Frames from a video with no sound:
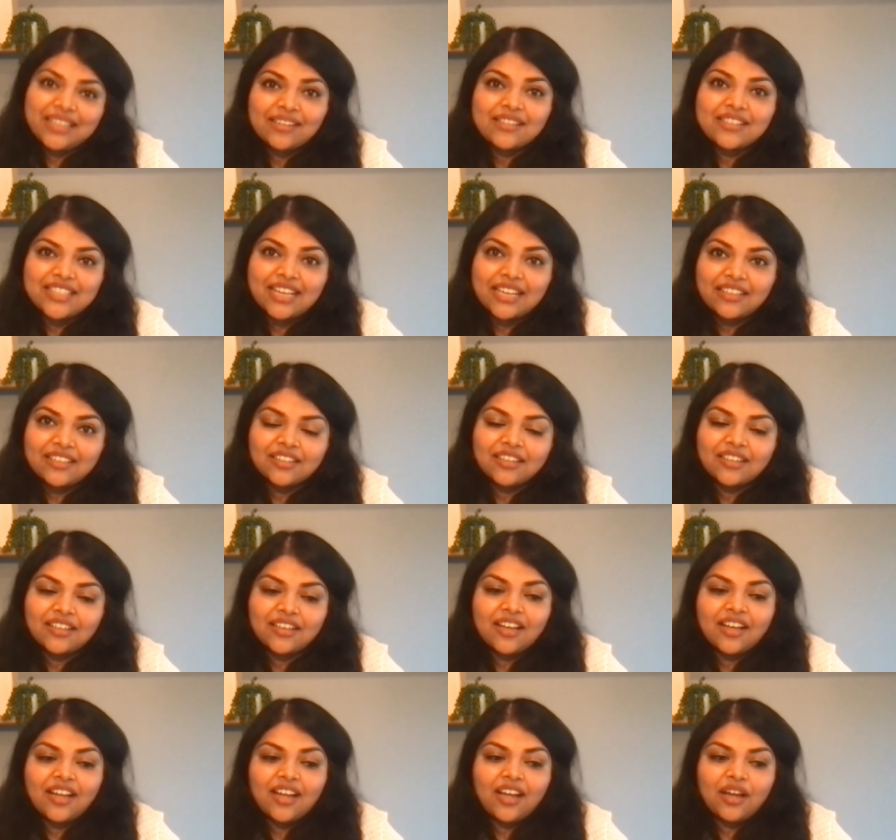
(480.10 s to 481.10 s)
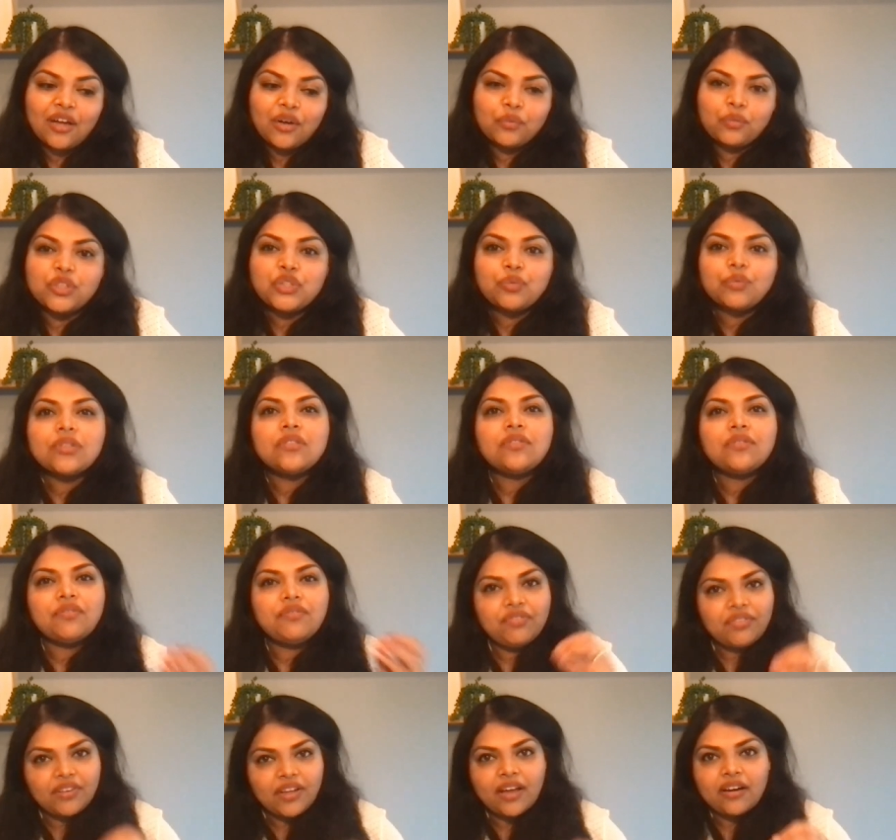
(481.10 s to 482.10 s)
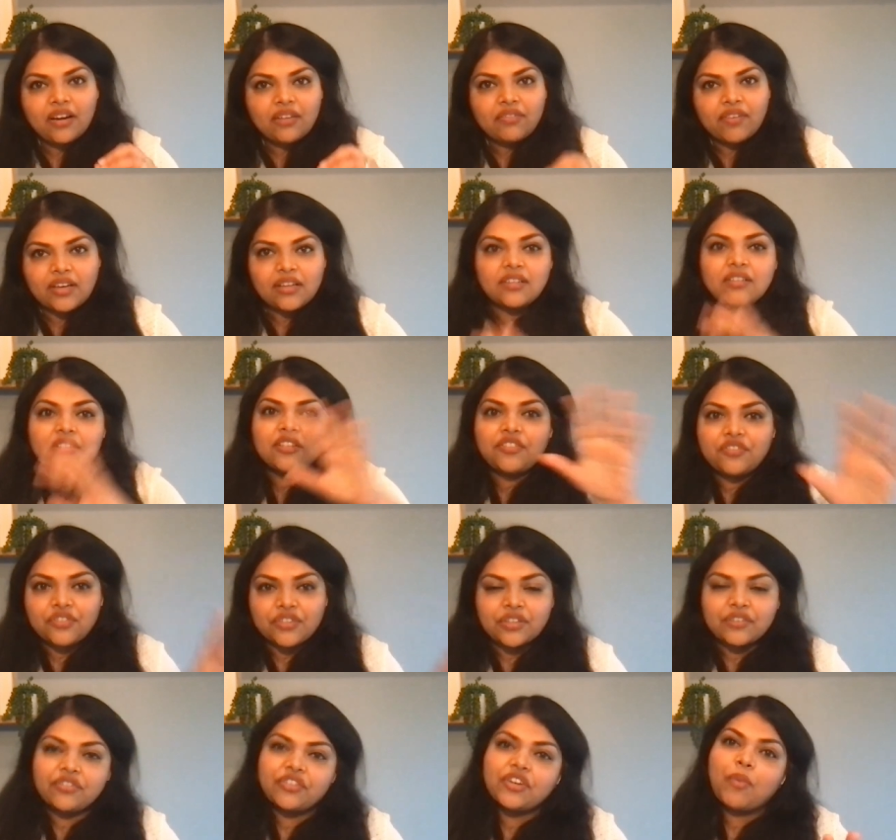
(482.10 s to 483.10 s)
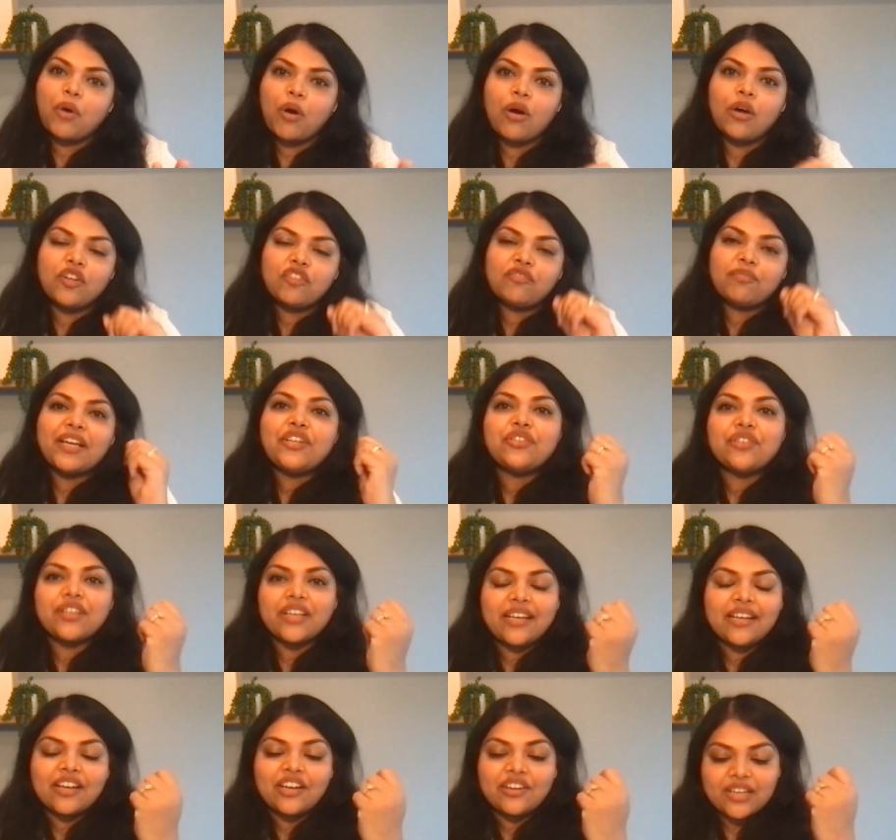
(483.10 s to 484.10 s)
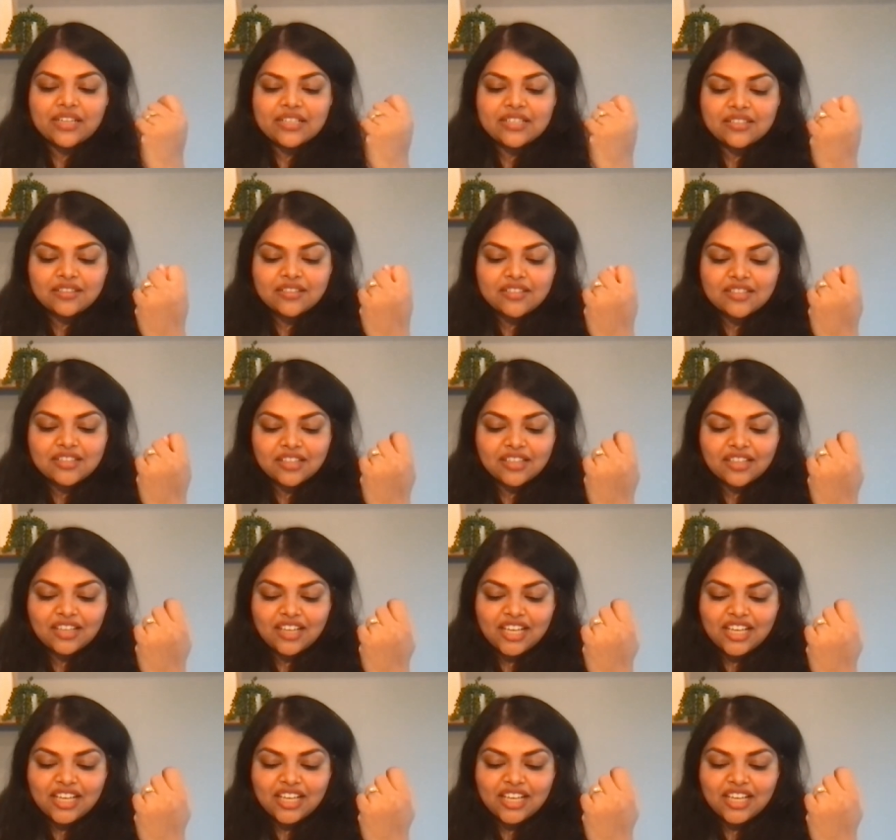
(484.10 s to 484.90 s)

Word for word: health center, which was very, very different from all of my training and residency.